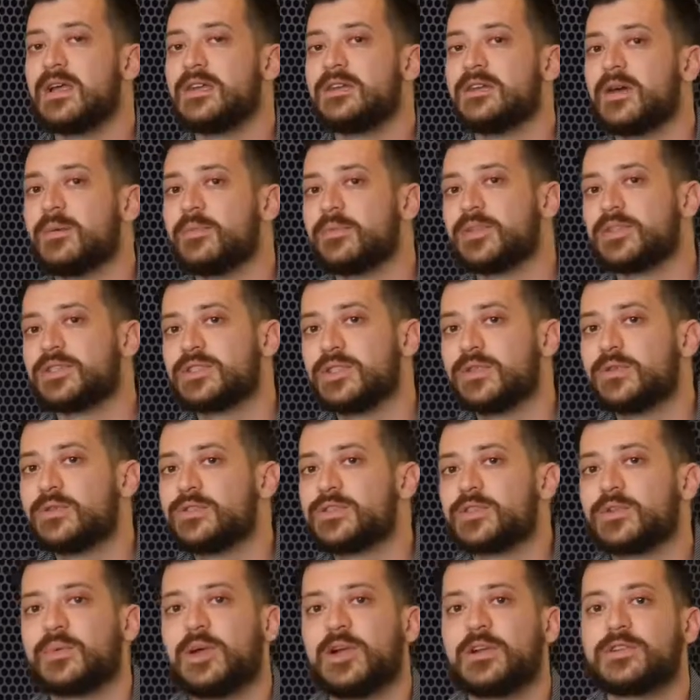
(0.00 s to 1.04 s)
Number two,
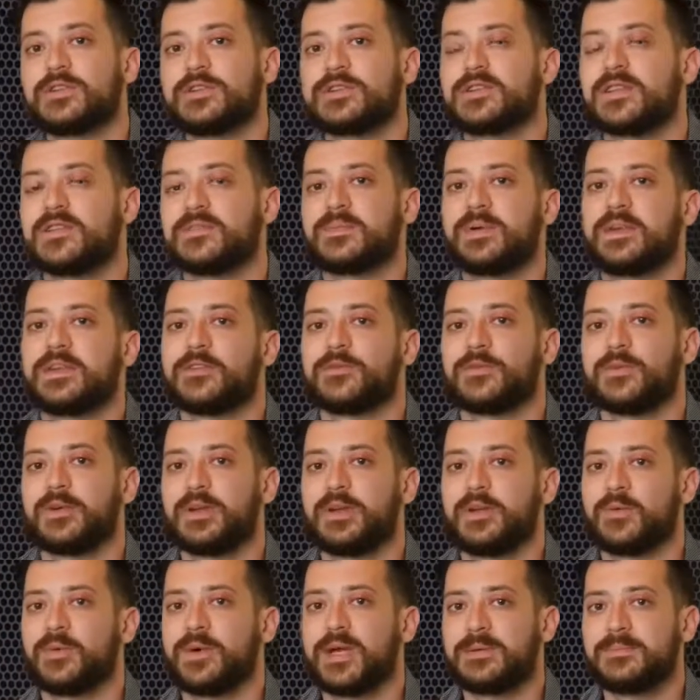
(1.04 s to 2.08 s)
surround yourself by
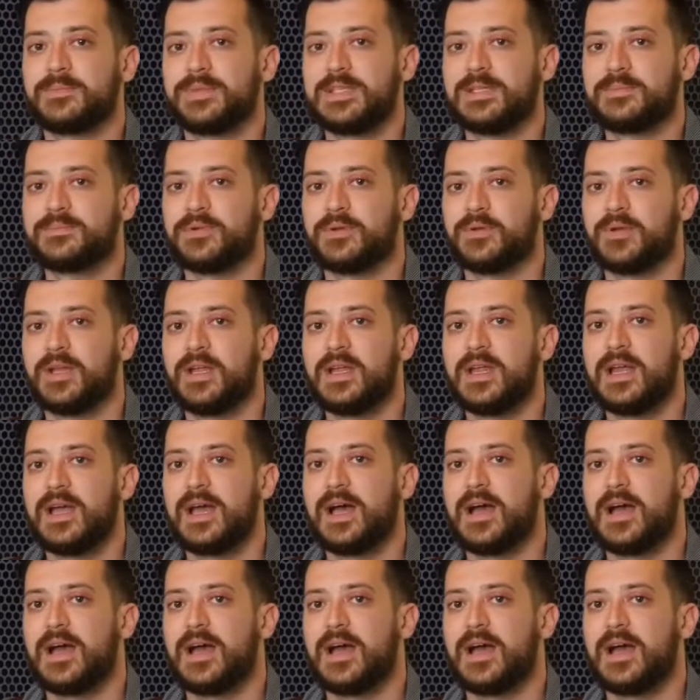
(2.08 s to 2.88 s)
the uh, right people.